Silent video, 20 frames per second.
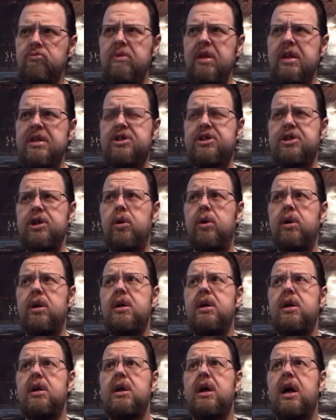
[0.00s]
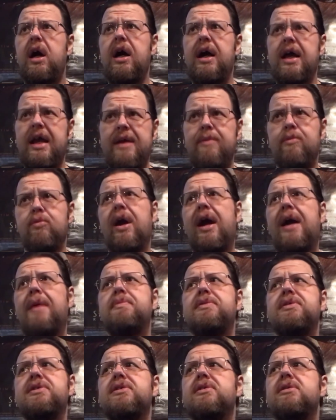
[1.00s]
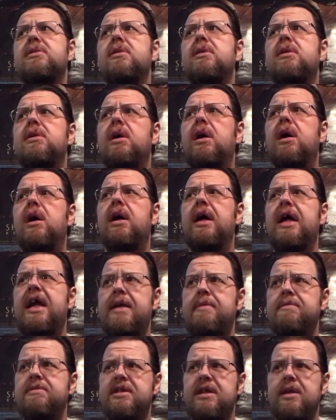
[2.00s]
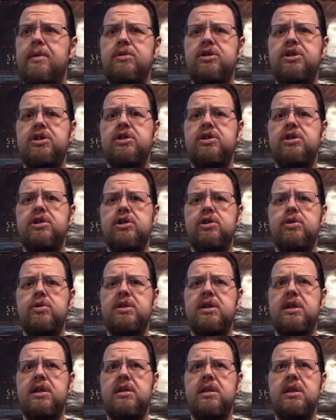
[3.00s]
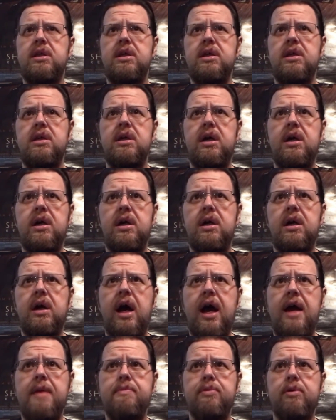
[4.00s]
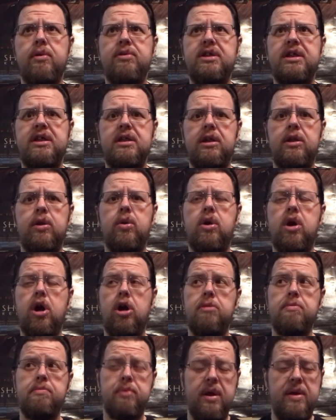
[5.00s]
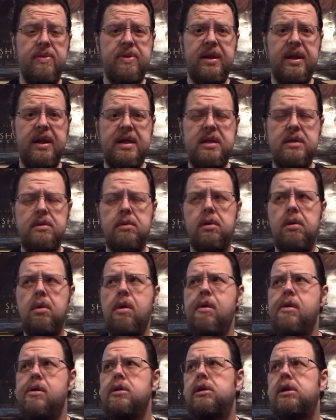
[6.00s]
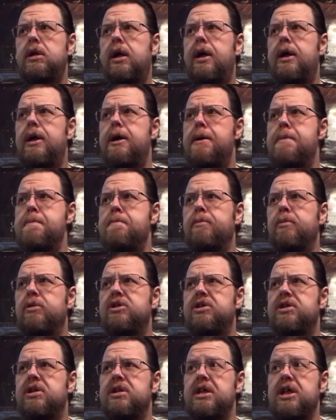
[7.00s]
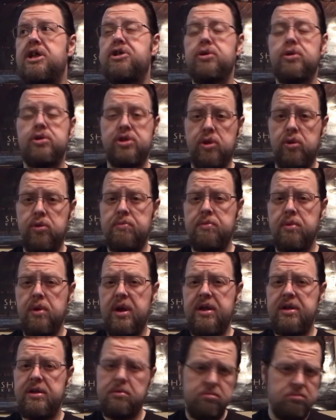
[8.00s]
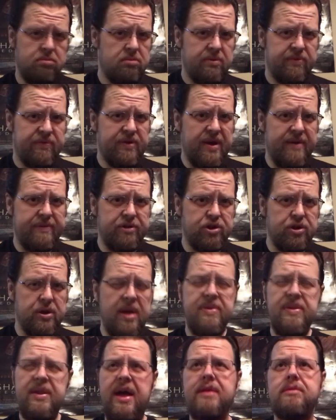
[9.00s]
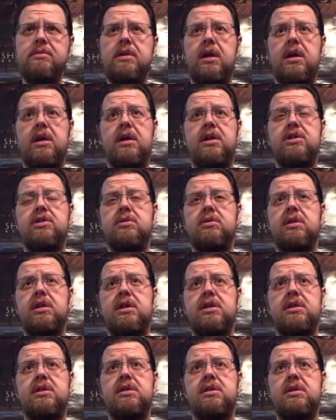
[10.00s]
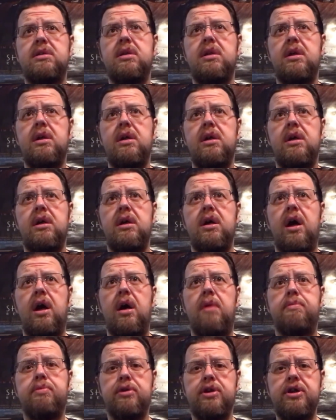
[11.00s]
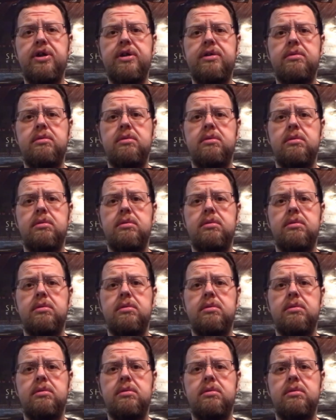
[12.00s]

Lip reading: And so, ham wraps, ham sandwiches using the high-protein, low-carb bread that I eat, which is a Nature's Own brand. If you haven't tried that, it's pretty good.